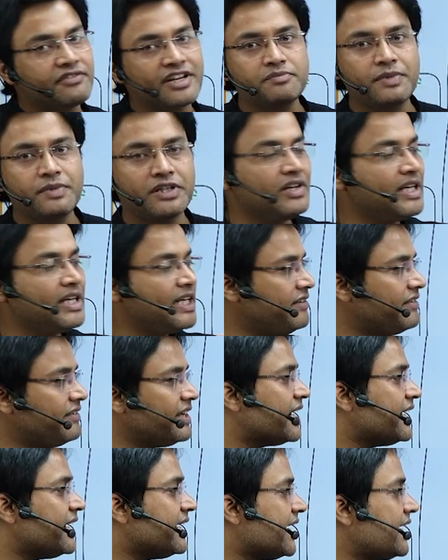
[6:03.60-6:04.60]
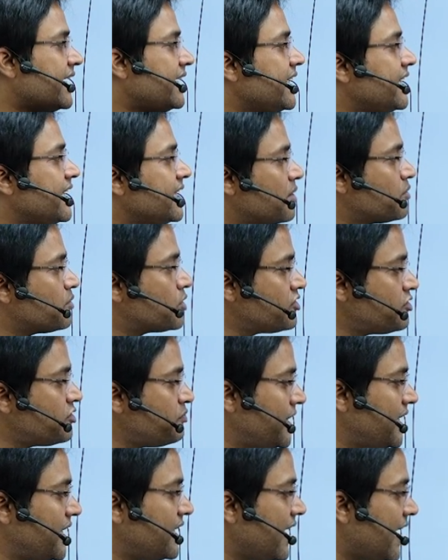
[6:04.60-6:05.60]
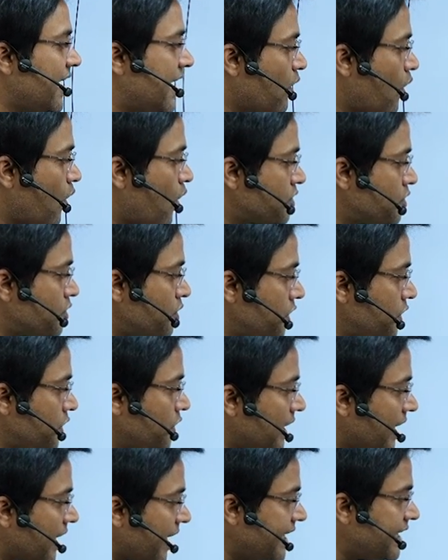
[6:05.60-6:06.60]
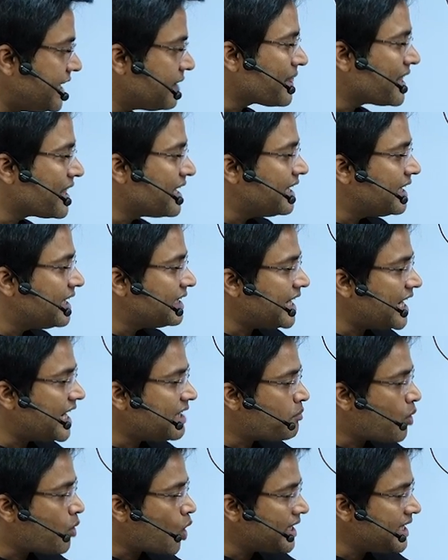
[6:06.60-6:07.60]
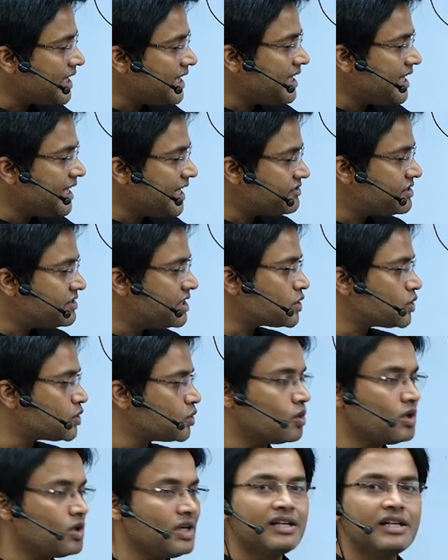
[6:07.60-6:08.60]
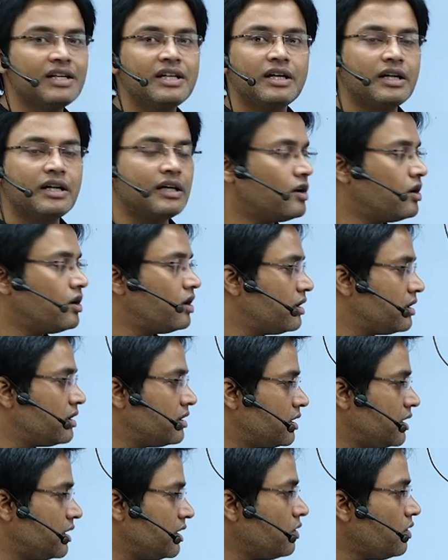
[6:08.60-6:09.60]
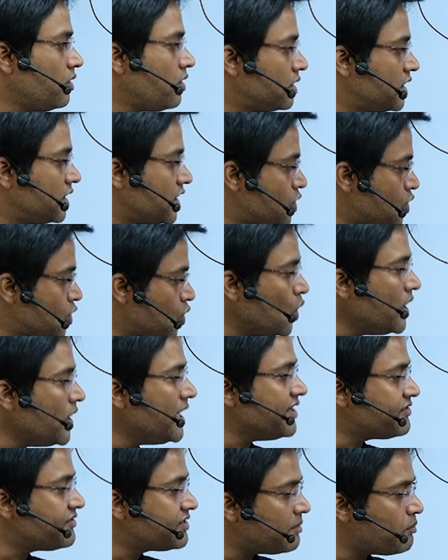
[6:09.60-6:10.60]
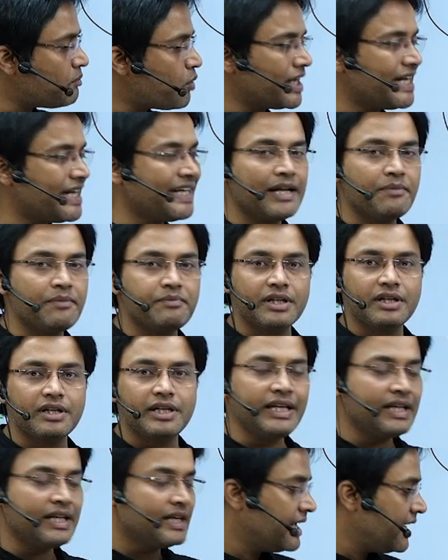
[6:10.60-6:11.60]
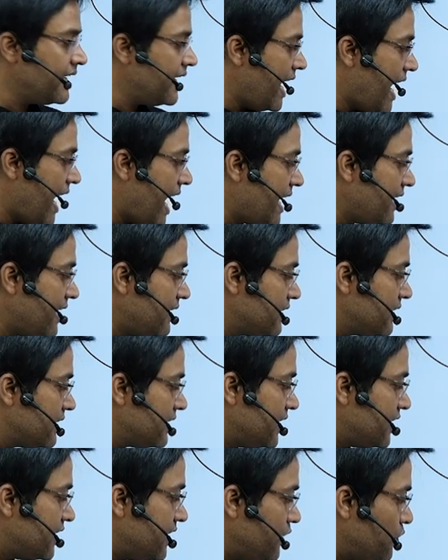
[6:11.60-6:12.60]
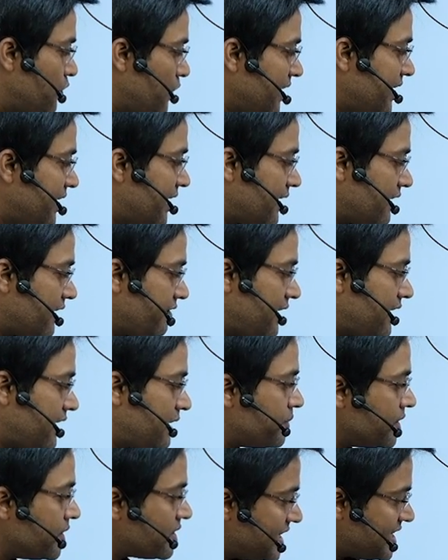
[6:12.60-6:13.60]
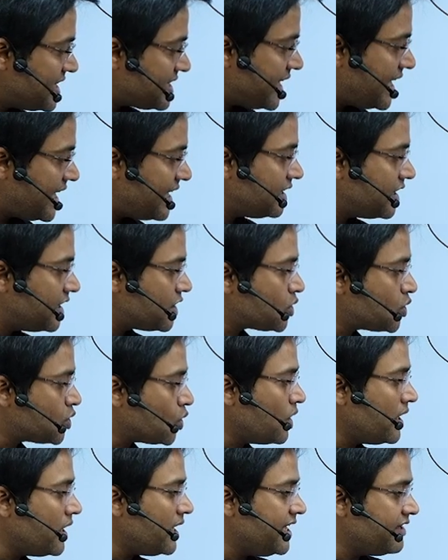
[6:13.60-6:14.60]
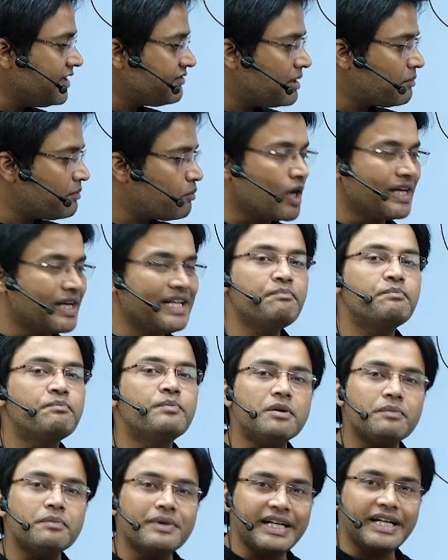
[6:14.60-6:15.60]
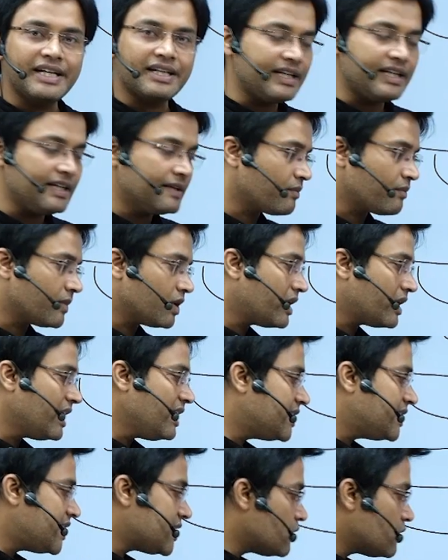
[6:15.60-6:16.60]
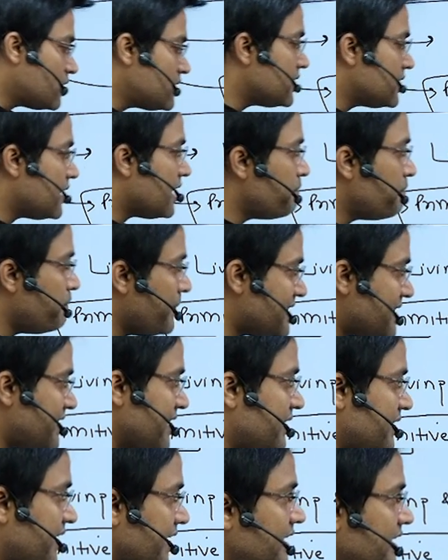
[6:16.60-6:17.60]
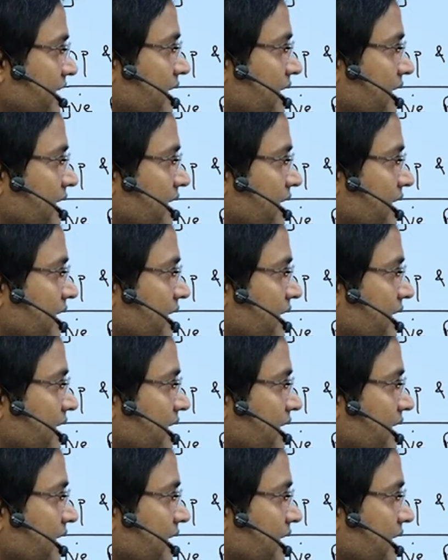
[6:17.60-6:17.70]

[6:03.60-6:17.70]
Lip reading: between living and dead in terms of spirit, and also during night, that body leaves the soul, you know, the soul leaves the body temporarily, and during the when the person is dead, the soul leaves the body permanently. Okay, this was a basic thing.